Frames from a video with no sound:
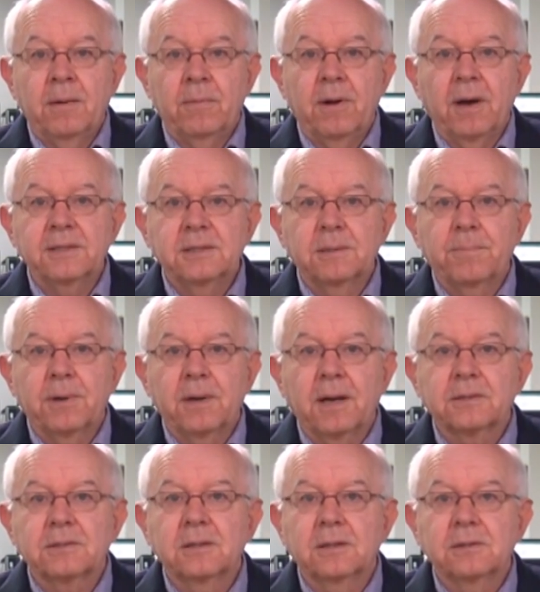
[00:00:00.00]
rising
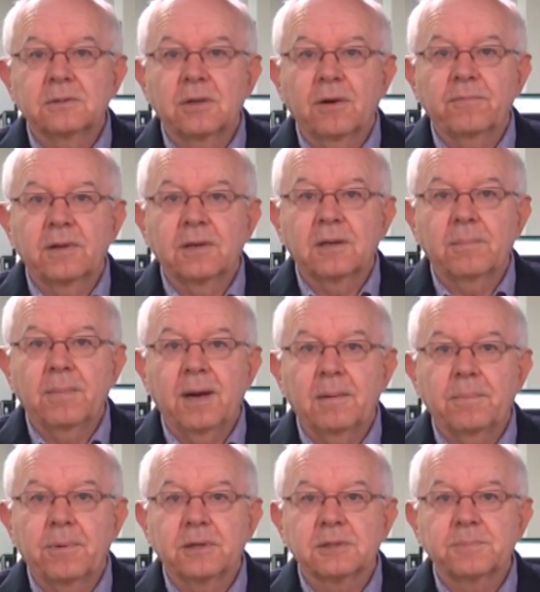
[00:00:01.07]
production and softening
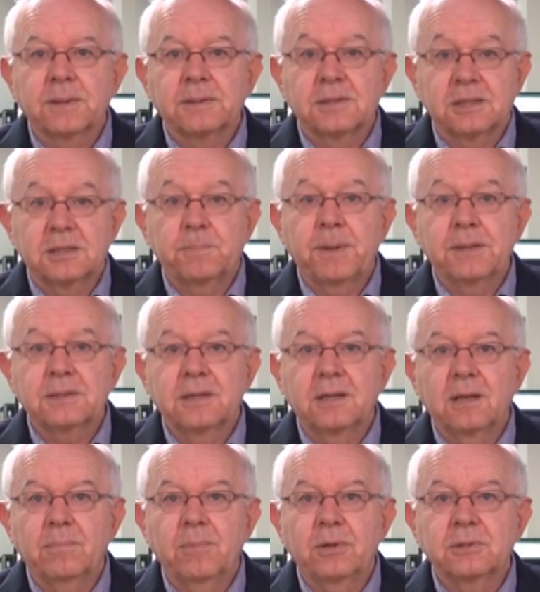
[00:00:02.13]
demand prospects, especially
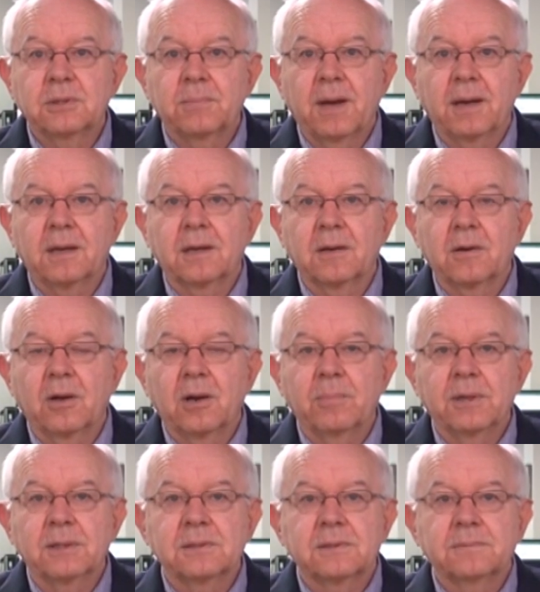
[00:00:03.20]
in emerging market
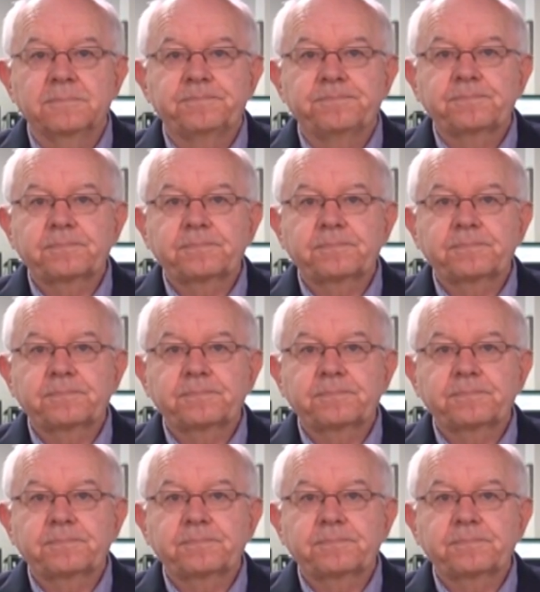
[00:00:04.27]
economies.